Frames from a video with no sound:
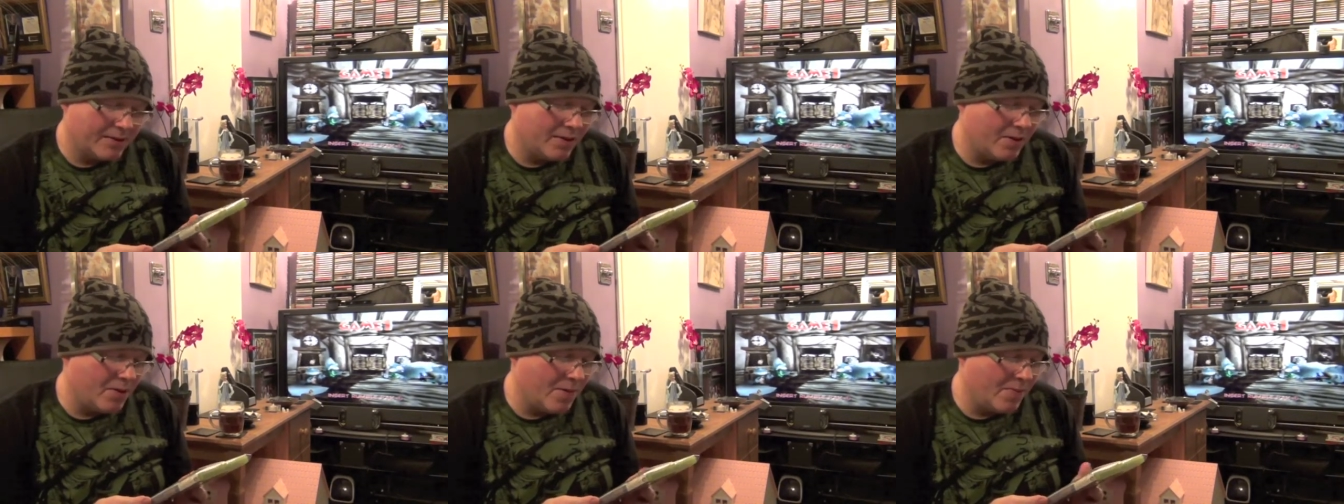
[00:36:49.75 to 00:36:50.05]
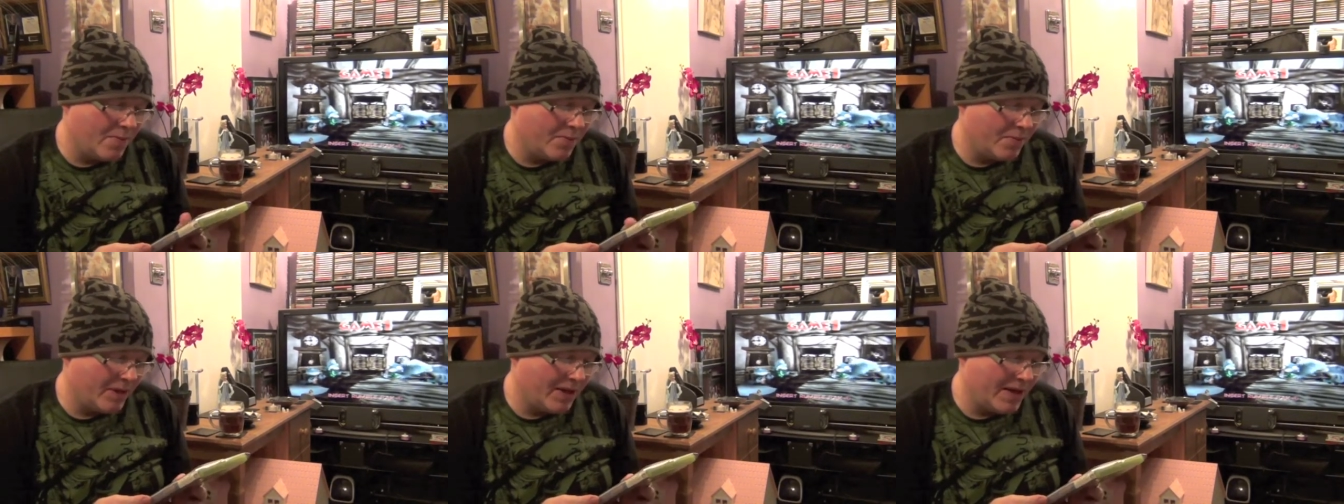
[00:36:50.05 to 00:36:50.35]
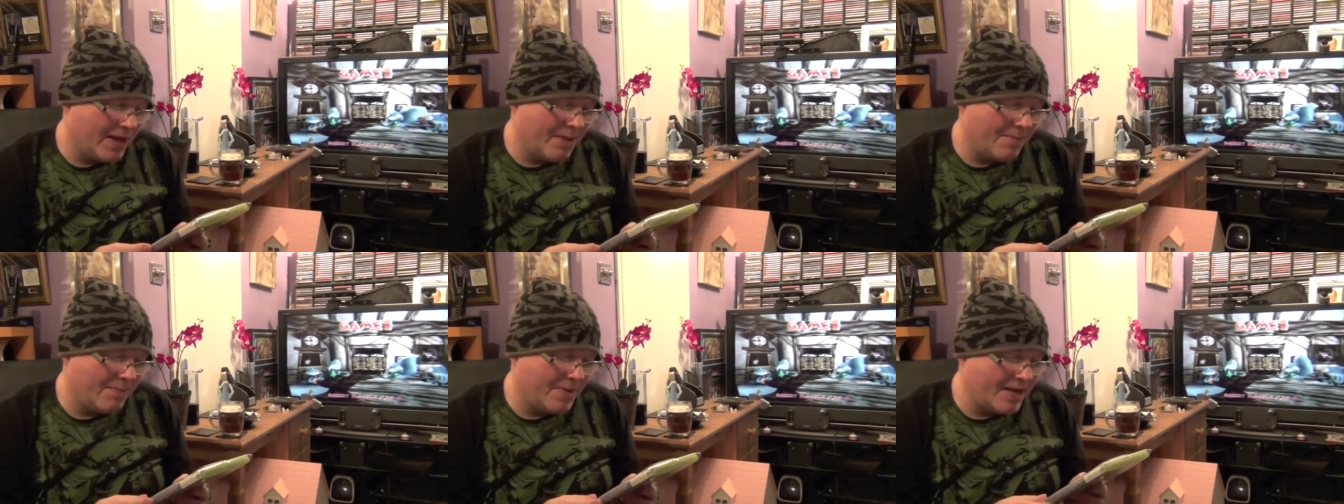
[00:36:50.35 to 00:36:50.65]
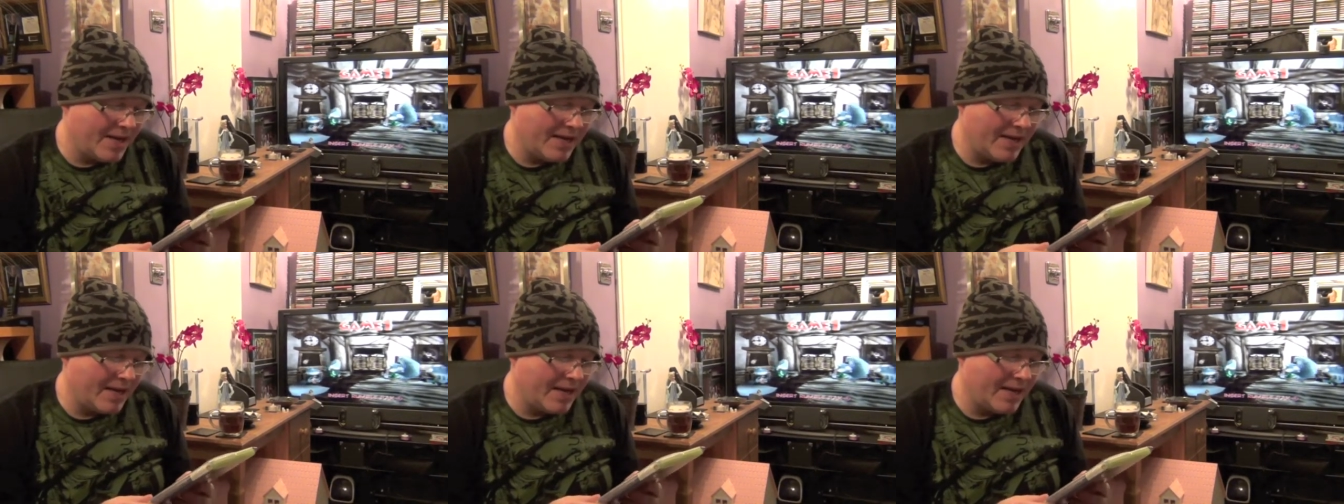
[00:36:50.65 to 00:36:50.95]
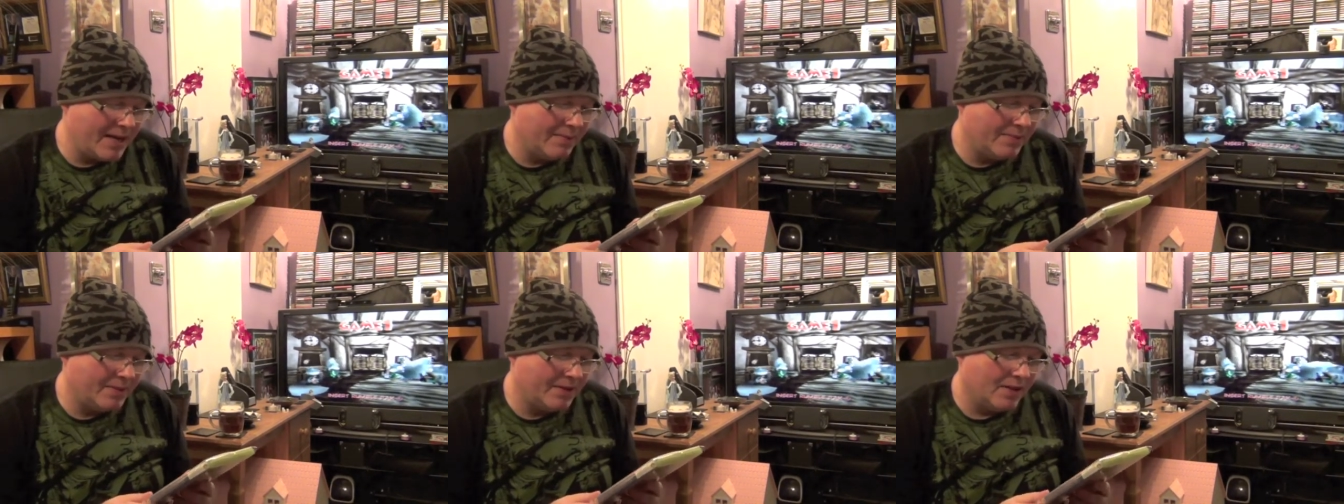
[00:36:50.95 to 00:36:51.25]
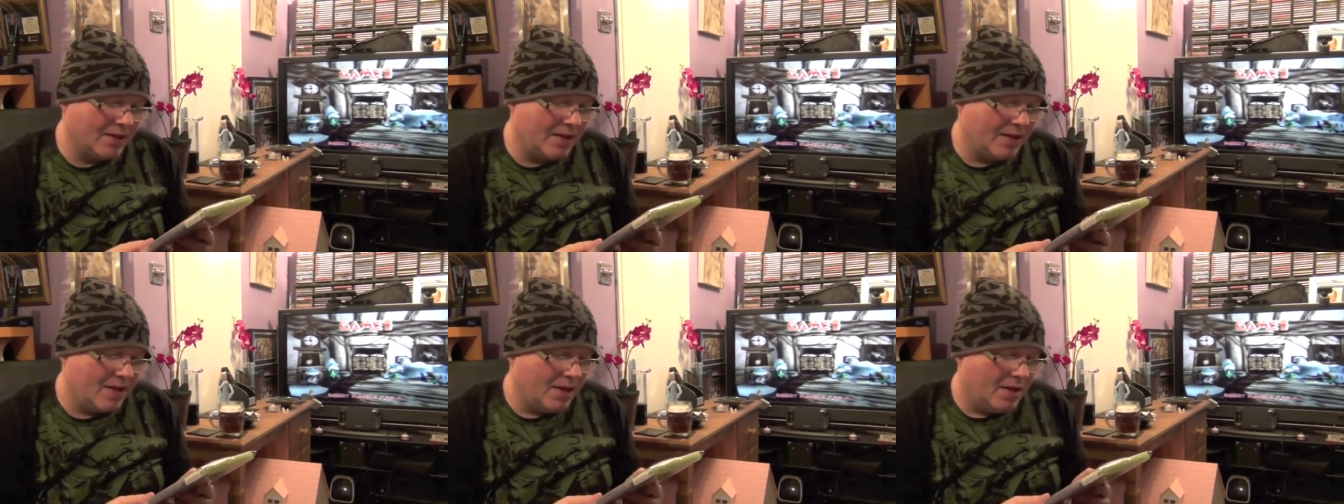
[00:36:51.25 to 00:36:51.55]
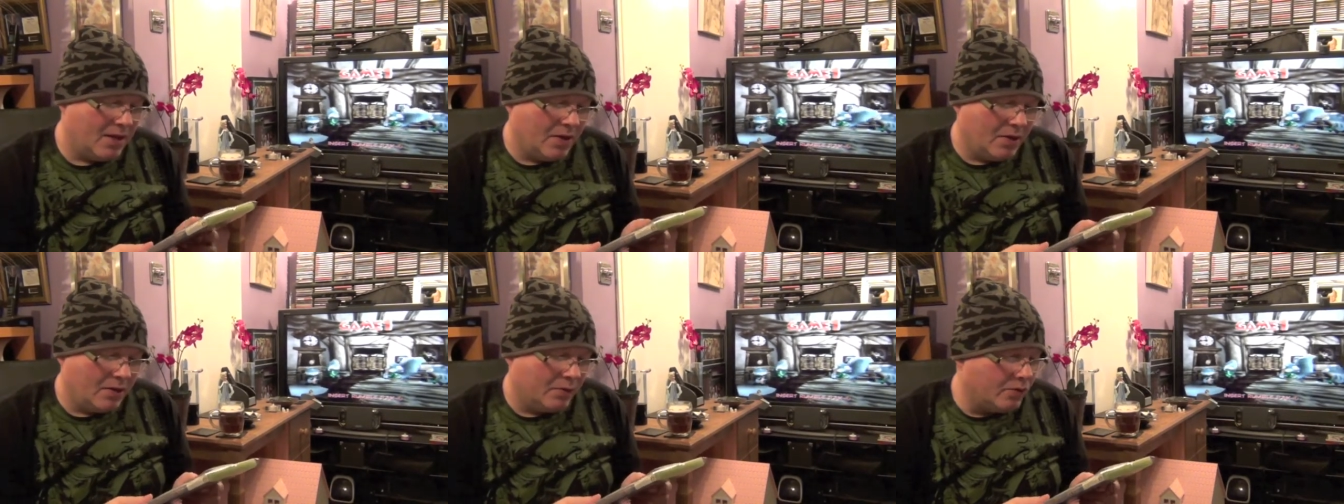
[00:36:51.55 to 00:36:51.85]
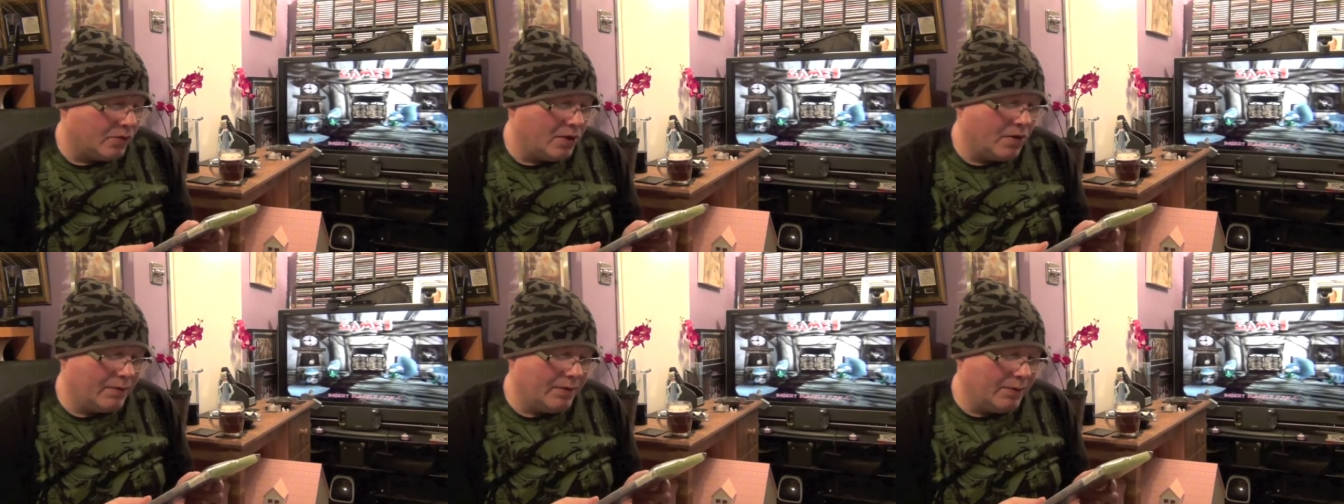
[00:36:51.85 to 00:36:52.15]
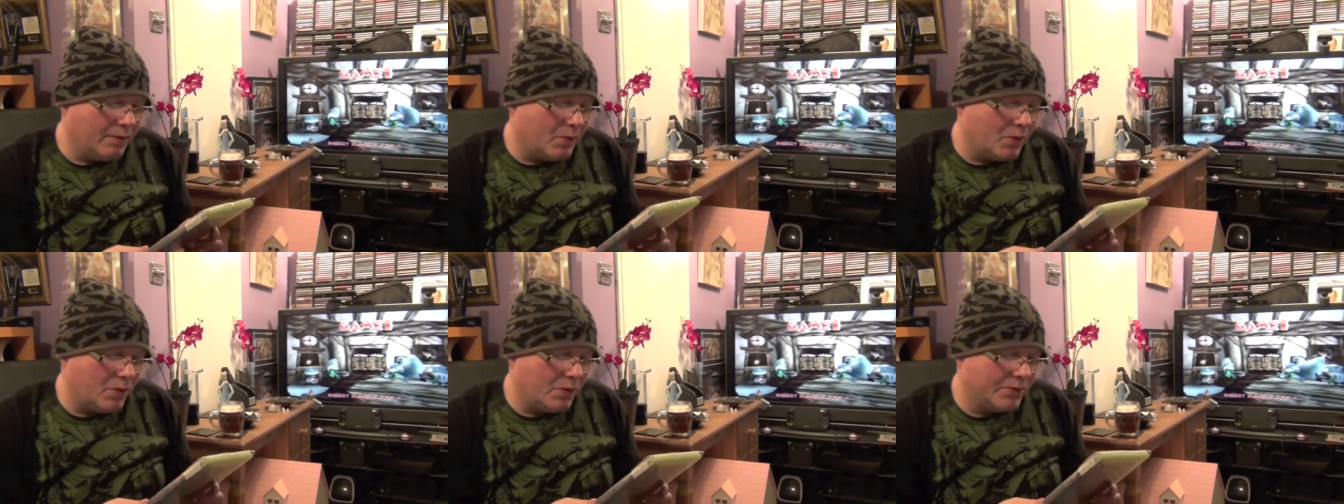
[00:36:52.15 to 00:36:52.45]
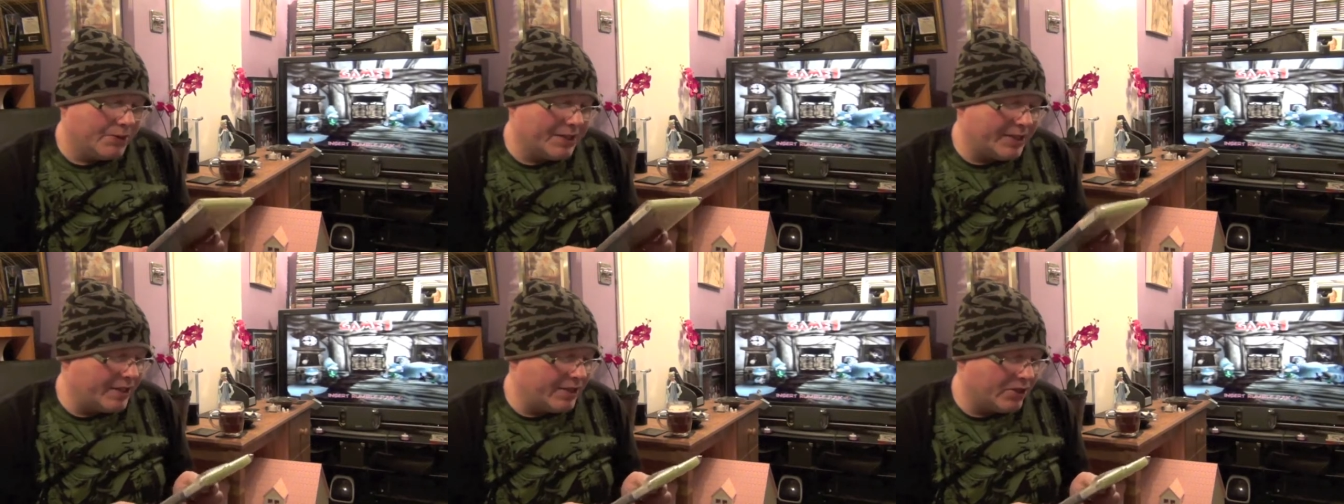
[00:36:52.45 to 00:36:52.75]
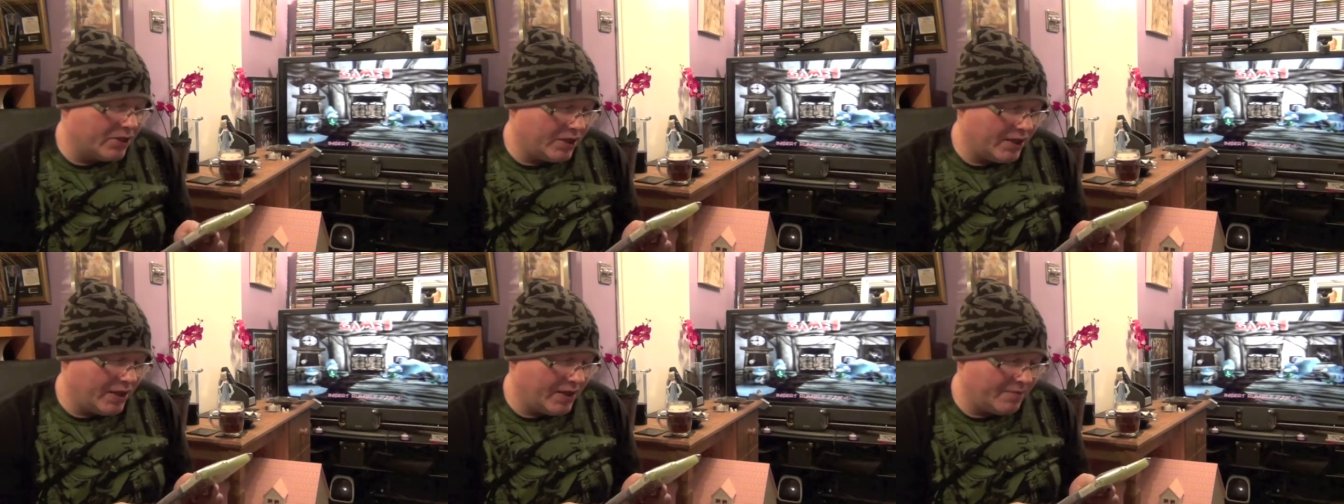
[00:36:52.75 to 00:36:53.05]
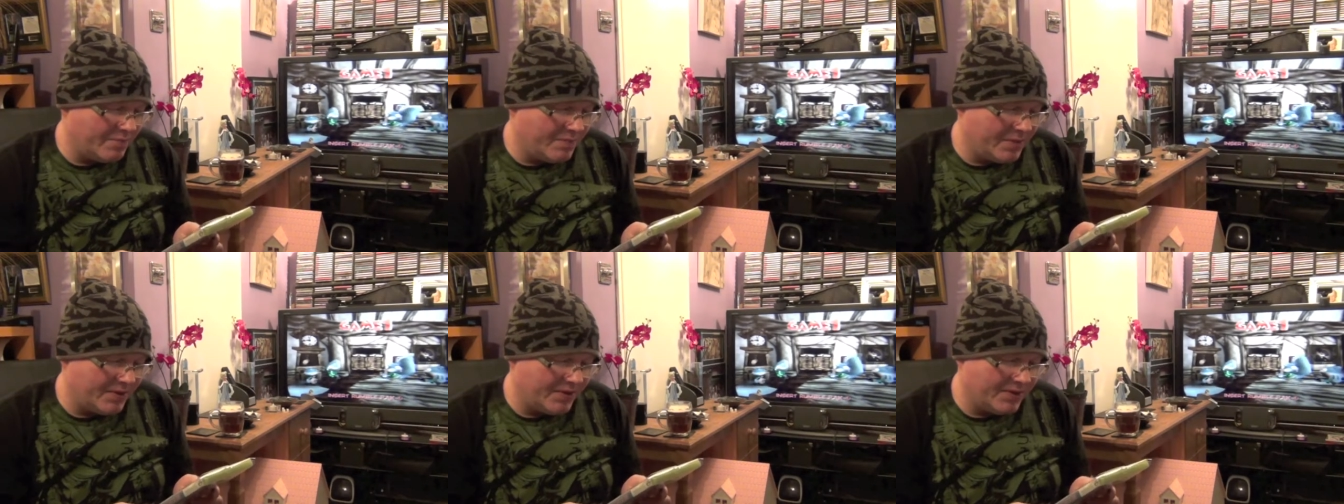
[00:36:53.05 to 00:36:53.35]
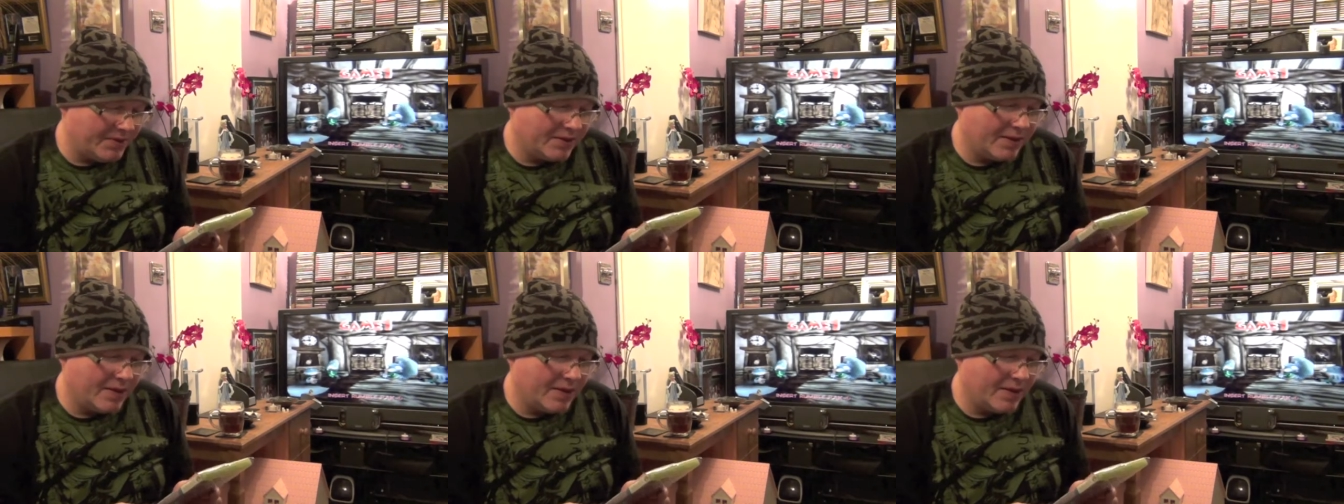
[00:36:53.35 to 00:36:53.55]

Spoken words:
2-player mini games, new rewards and achievements.